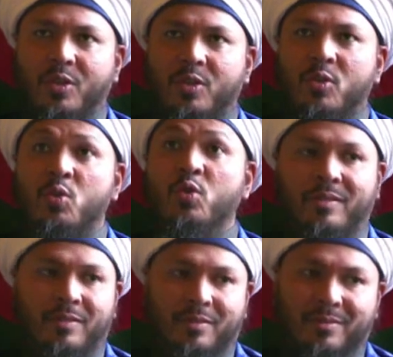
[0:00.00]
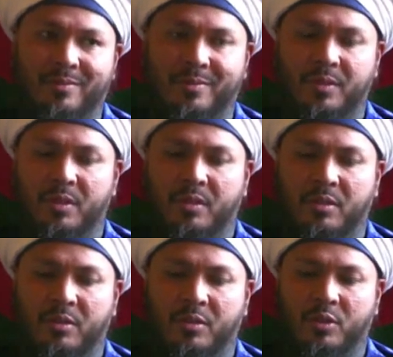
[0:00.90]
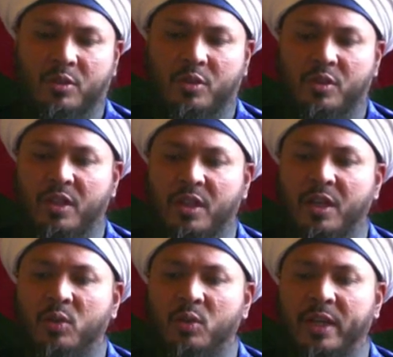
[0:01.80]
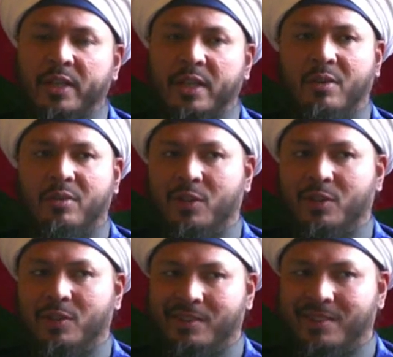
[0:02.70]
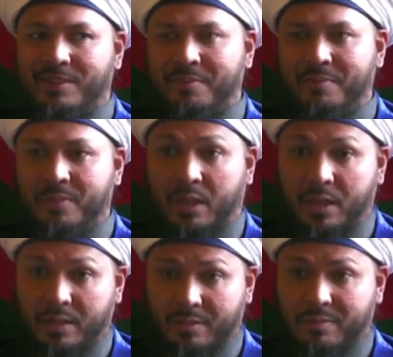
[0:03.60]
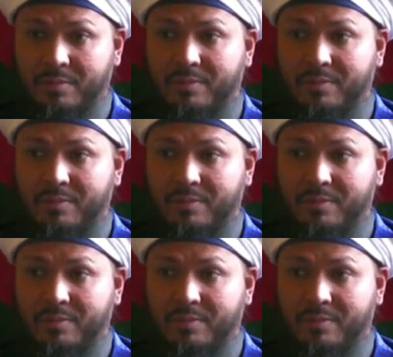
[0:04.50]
Sufis, they are looking down on. Yeah?